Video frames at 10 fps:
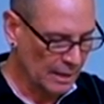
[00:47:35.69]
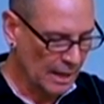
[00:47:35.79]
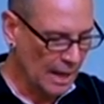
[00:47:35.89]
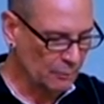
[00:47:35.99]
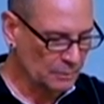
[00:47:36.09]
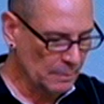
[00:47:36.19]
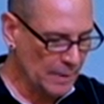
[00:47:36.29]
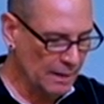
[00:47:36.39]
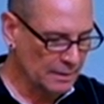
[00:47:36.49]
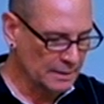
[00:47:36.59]
I was
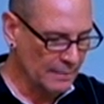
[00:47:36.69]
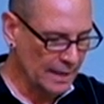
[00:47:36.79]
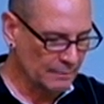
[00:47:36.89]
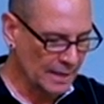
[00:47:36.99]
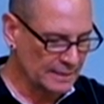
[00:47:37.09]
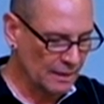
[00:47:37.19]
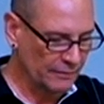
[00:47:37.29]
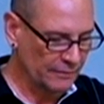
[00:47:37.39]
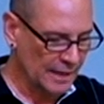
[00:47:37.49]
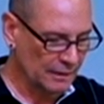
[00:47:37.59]
preparing to make myself
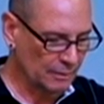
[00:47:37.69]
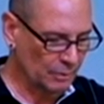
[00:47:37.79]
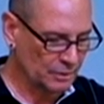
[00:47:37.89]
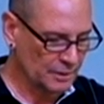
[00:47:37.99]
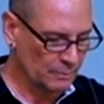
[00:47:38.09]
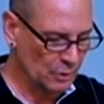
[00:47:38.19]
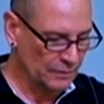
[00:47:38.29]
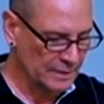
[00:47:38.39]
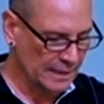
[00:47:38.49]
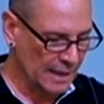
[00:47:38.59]
available to move
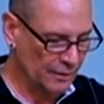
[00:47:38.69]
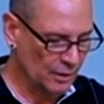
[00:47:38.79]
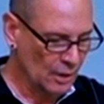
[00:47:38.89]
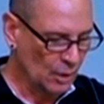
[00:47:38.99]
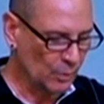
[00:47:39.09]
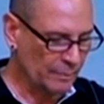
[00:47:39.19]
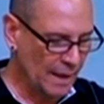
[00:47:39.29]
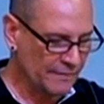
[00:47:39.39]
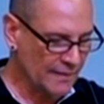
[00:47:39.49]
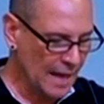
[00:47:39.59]
together with my
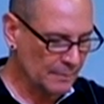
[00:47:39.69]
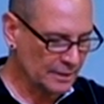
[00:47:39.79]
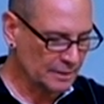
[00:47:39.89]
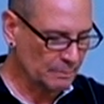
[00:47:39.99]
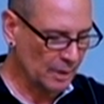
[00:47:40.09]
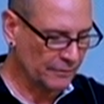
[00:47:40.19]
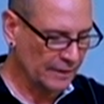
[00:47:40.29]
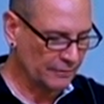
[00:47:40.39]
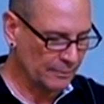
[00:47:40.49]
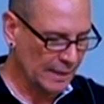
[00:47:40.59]
fabulous, perfect
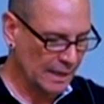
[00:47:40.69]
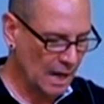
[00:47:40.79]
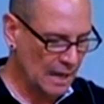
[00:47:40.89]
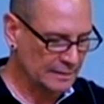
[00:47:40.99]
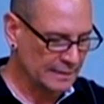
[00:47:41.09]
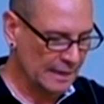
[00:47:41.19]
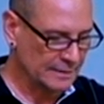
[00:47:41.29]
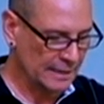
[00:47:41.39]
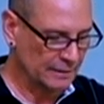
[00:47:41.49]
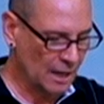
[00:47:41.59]
for me, hot,
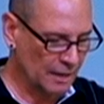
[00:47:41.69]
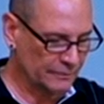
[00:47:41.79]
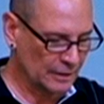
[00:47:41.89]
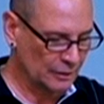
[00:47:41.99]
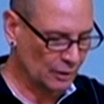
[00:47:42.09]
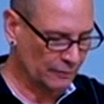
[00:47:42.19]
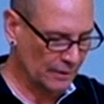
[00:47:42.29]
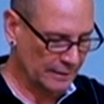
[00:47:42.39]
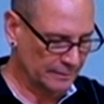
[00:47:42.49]
sexy, and confident girlfriend.